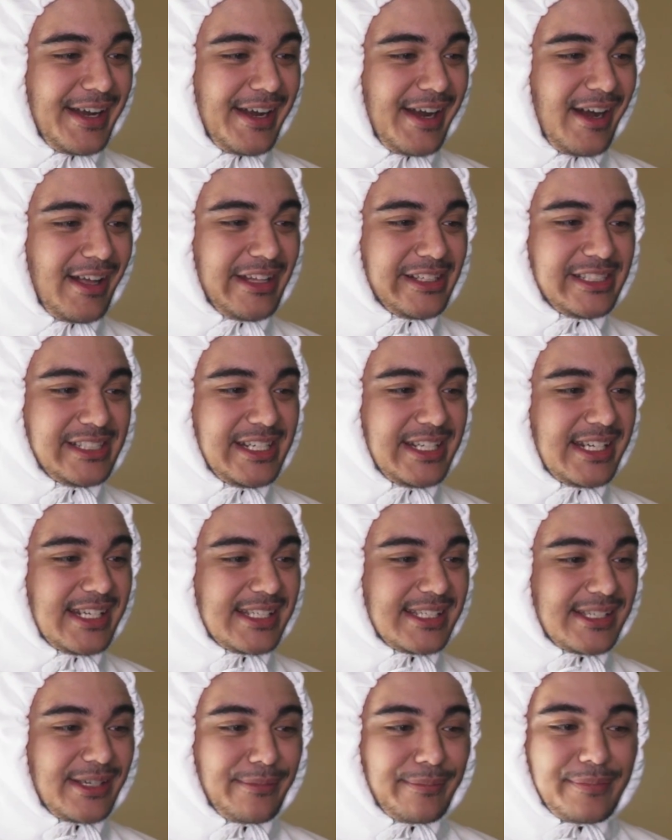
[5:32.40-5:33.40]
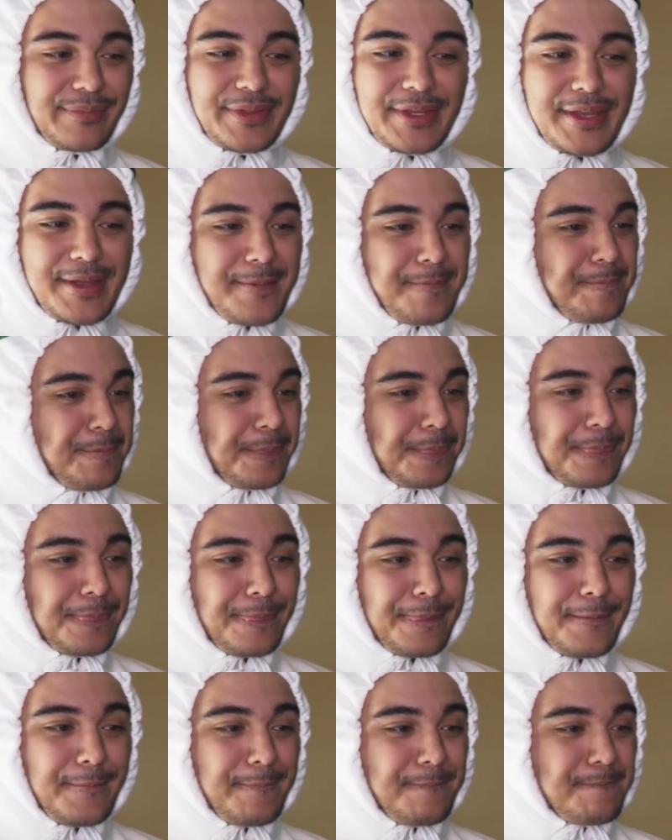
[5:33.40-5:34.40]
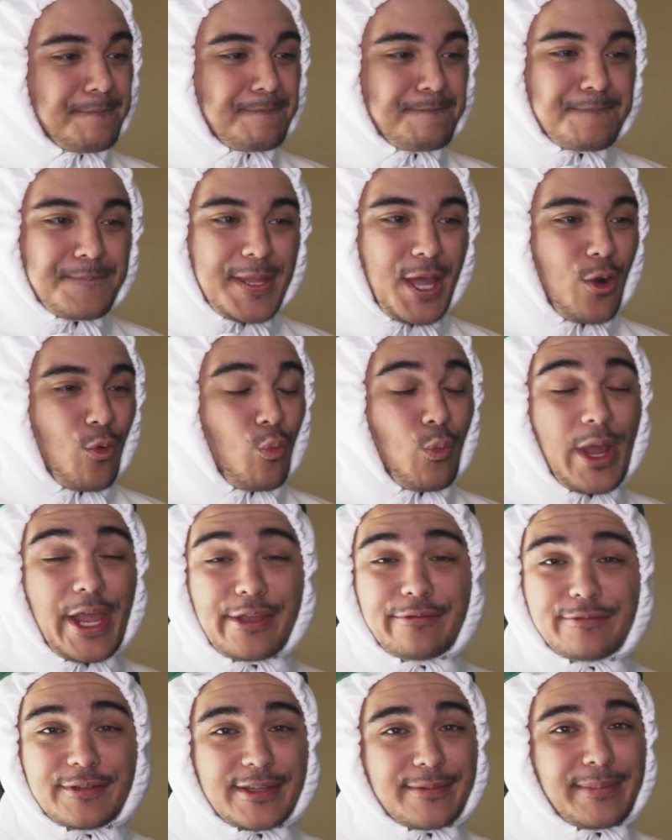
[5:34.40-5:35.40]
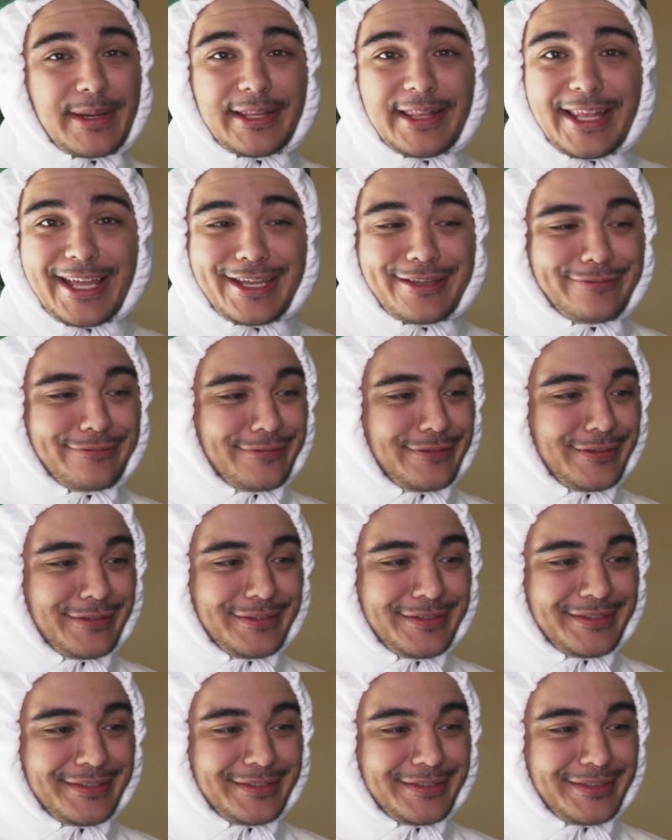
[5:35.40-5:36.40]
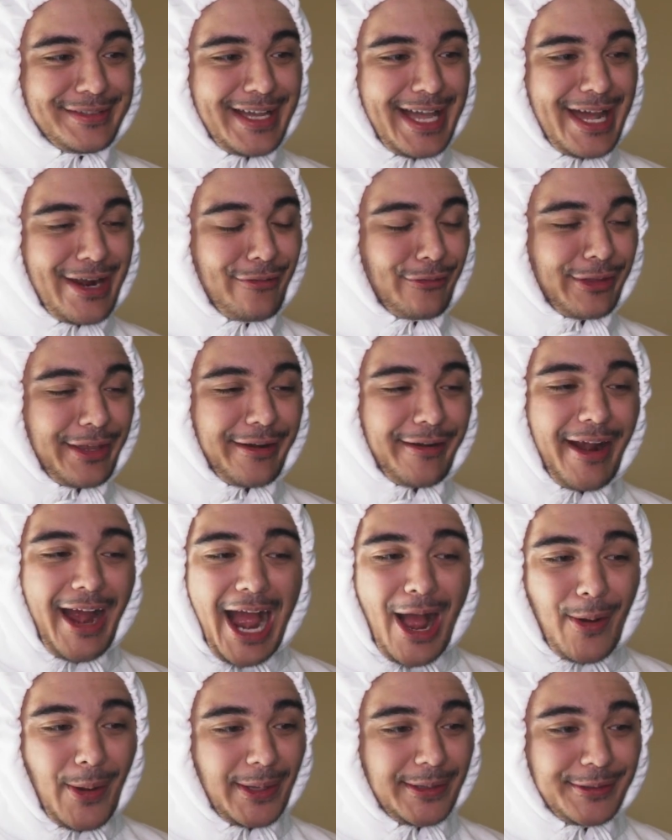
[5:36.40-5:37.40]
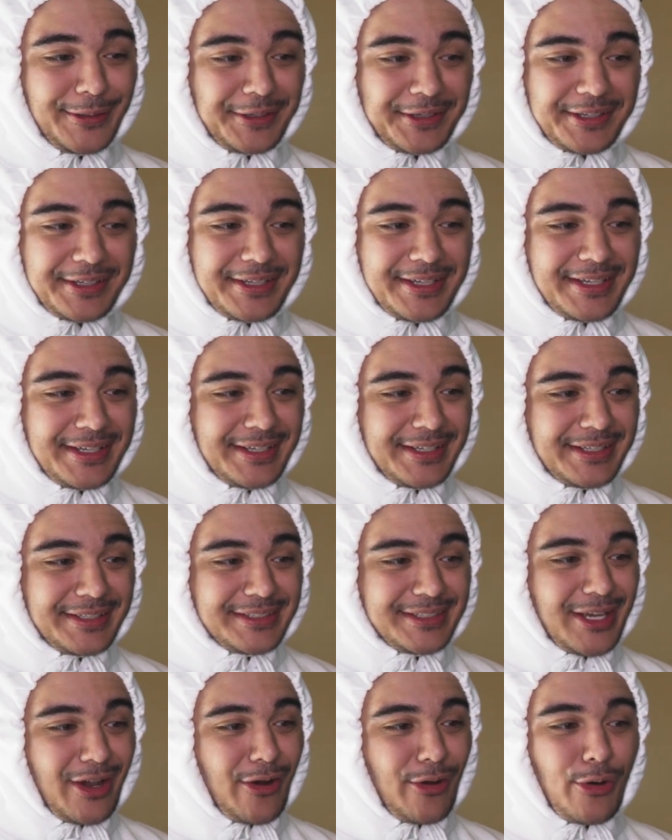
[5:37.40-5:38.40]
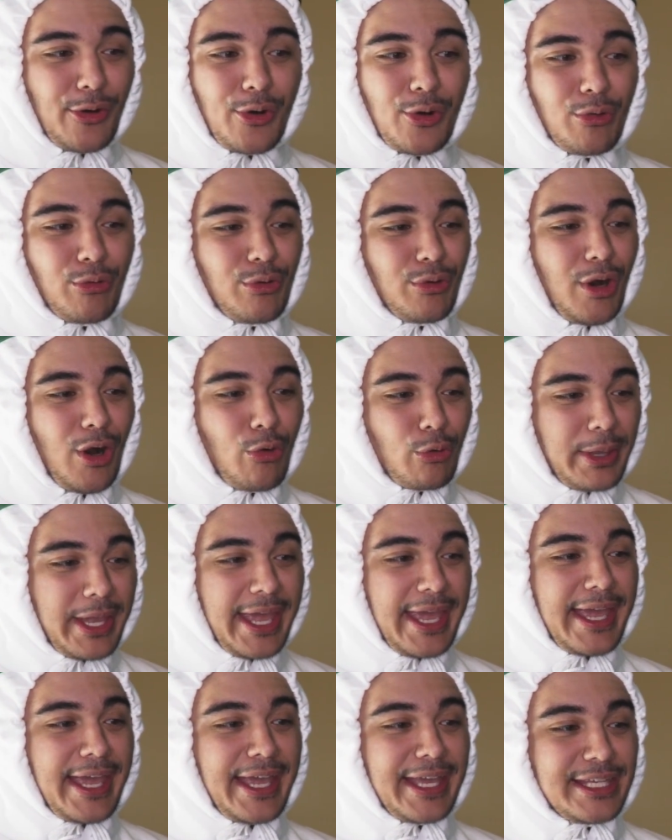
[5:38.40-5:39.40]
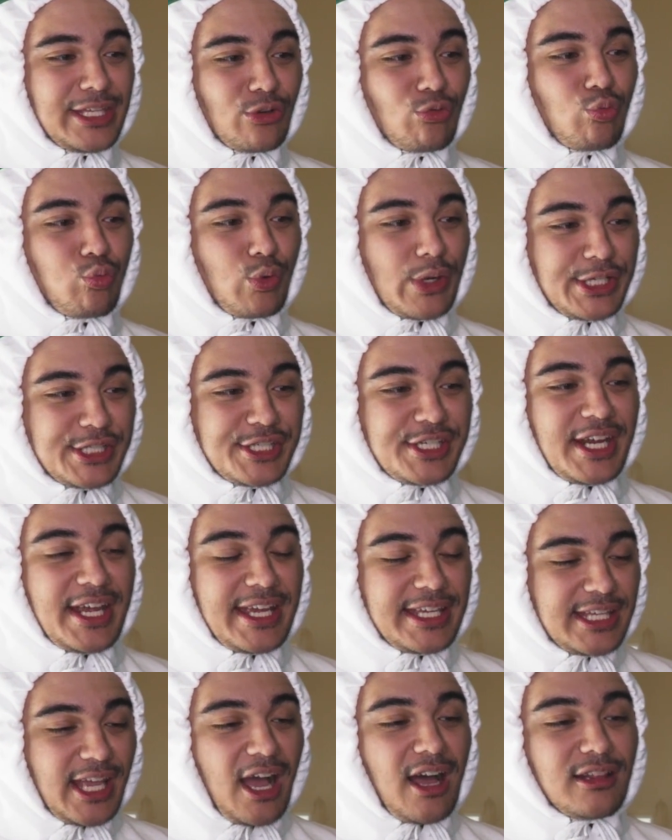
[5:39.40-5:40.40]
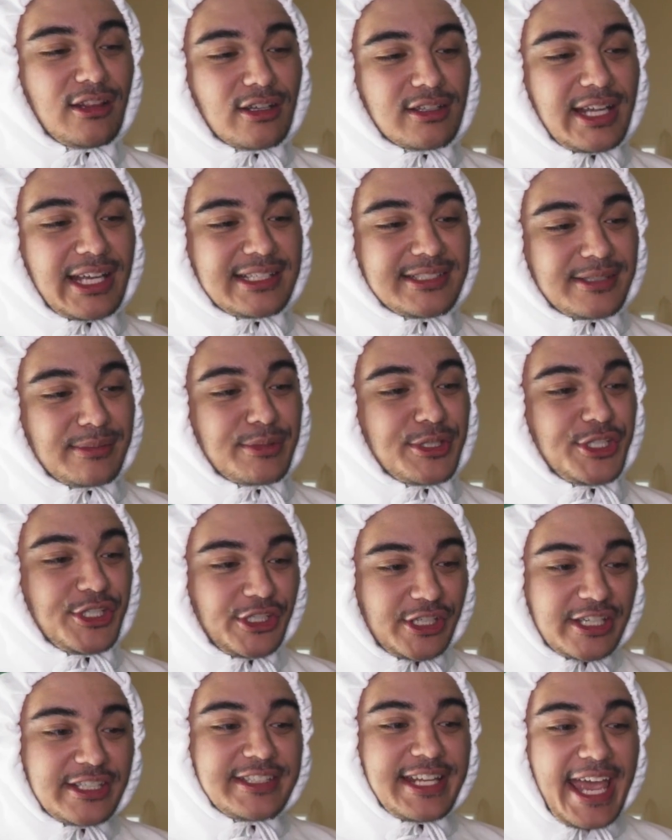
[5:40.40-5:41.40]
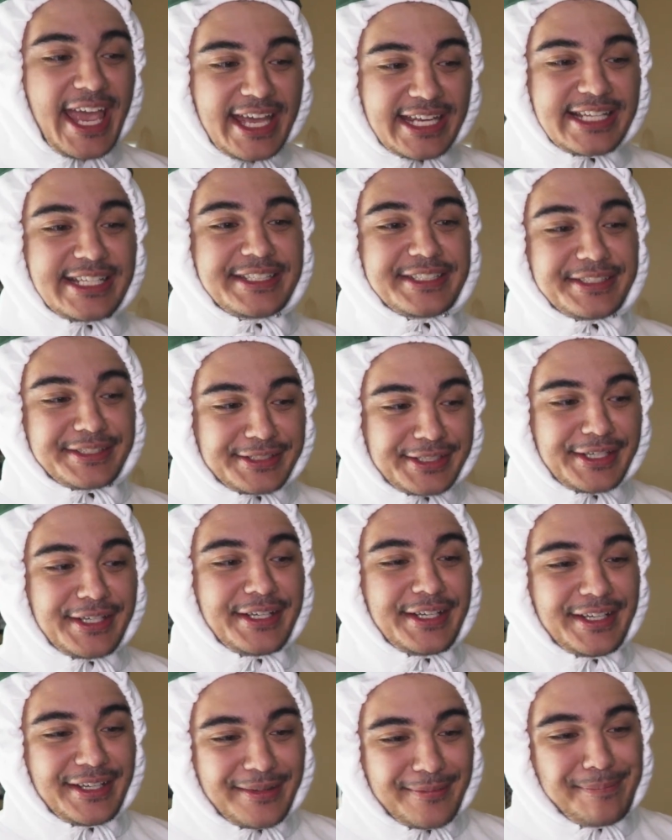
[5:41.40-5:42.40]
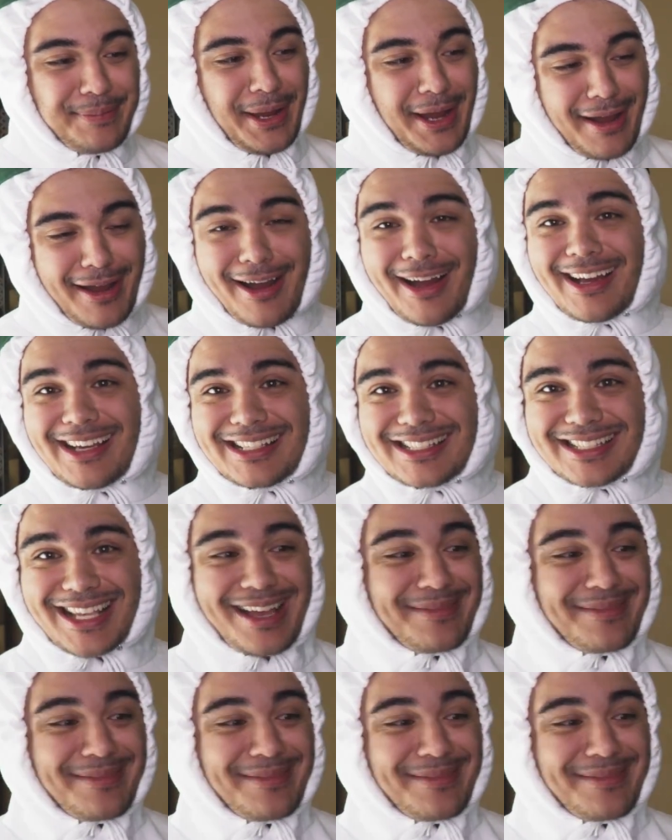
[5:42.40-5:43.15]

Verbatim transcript: All I need is some WayV in my life. I don't care how I look. Yo, okay, you rich. Y'all look like some sugar daddies. Pause.